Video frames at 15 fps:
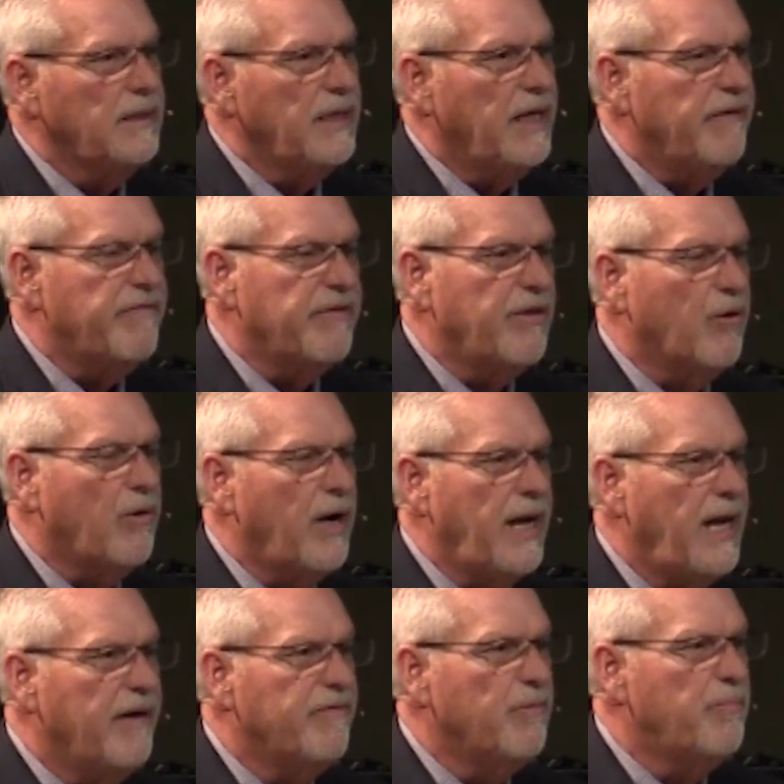even though I
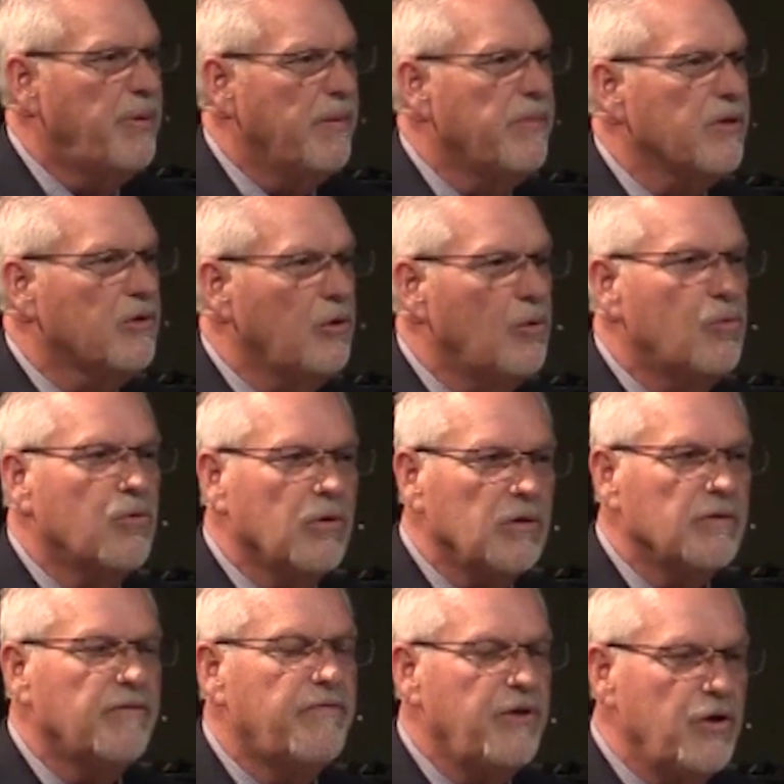have a biblical
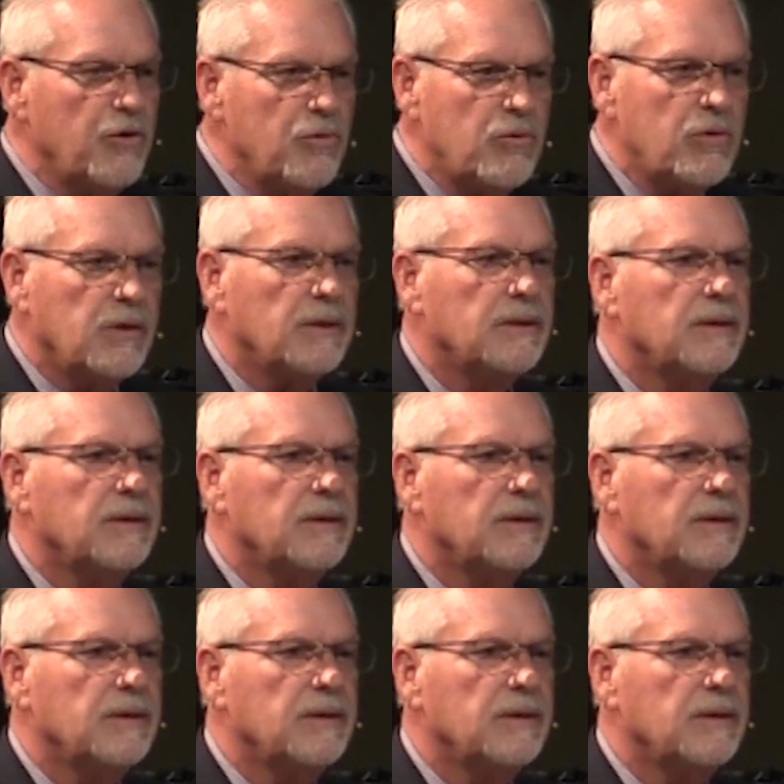worldview